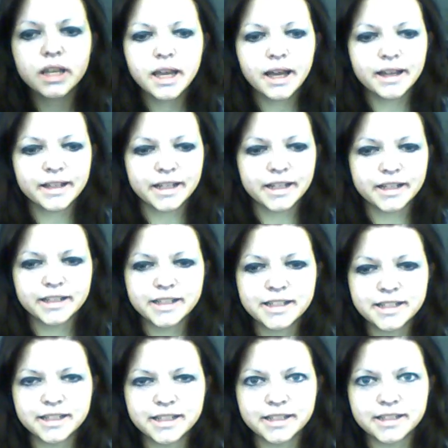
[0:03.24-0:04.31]
Hi
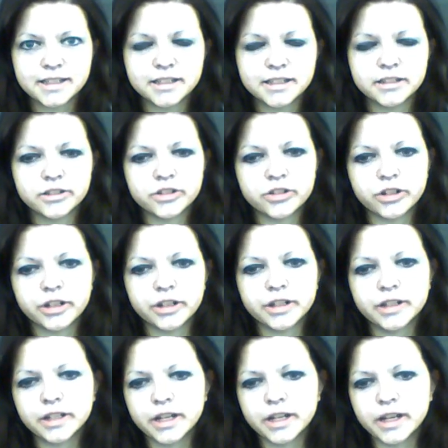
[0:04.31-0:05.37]
guys, it's Little Destroyer.
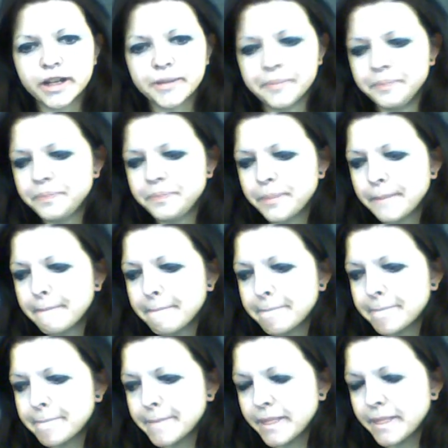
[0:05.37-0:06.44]

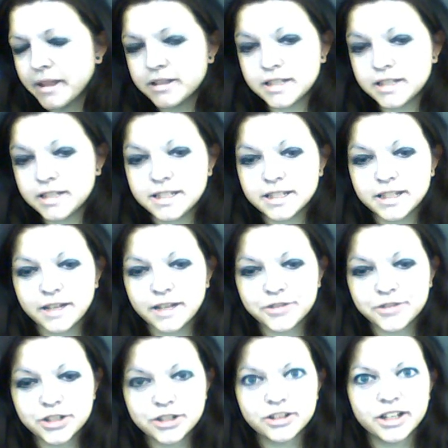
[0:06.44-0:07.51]
I'd like to say that after
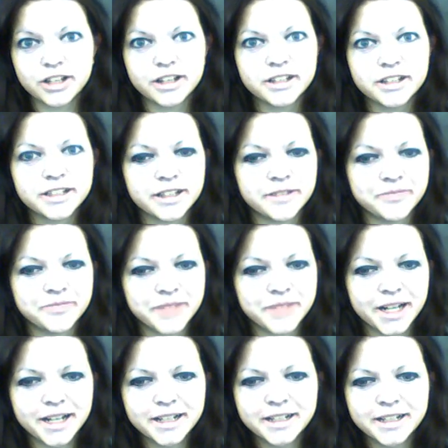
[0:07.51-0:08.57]
2 years, I'm
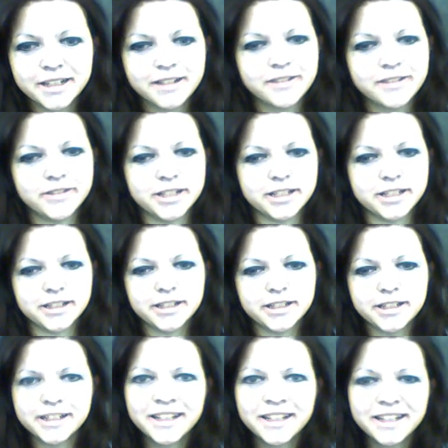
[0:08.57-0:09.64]
back, finally.
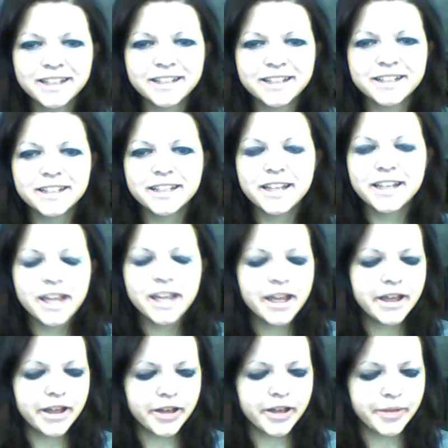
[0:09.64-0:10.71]

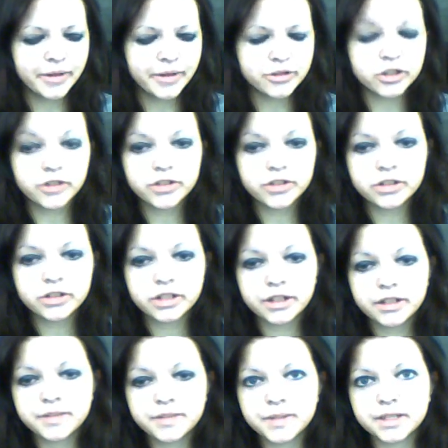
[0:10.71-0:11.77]
I was gone 2
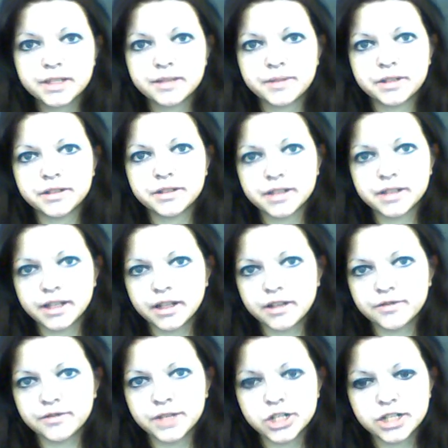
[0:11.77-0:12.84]
years, basically because
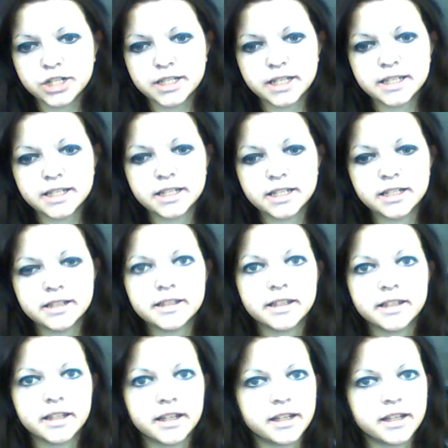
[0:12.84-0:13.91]
of my GCSEs, and
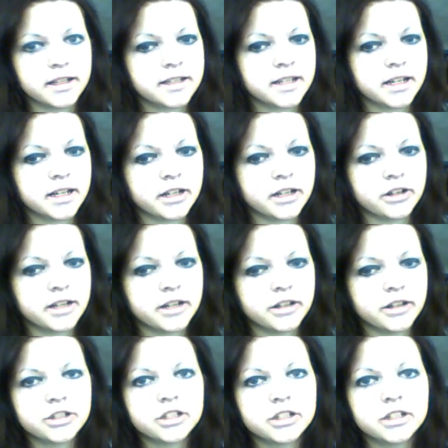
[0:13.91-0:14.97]
then I started
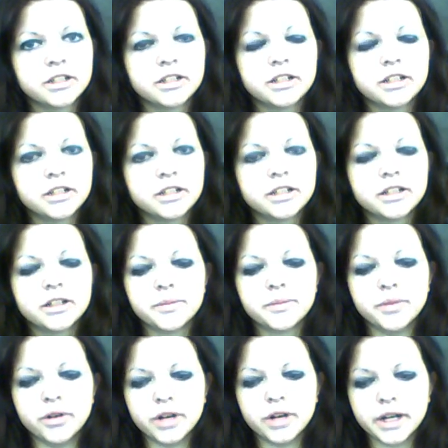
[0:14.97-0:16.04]
college.
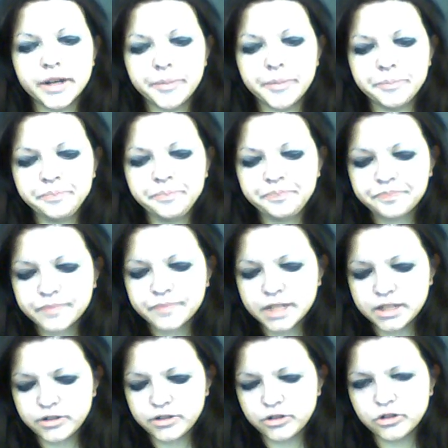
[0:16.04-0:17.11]
But
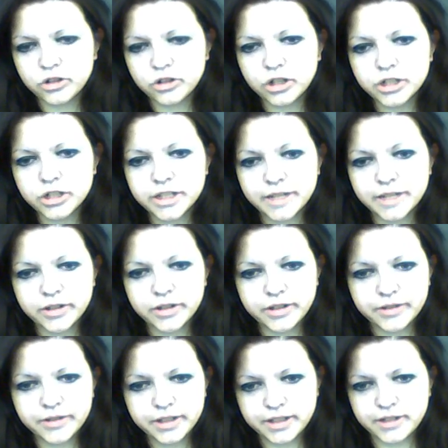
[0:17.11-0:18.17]
I don't go to college anymore
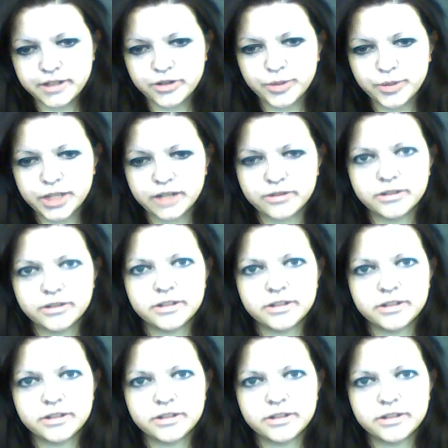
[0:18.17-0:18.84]
anyway, because I dropped out.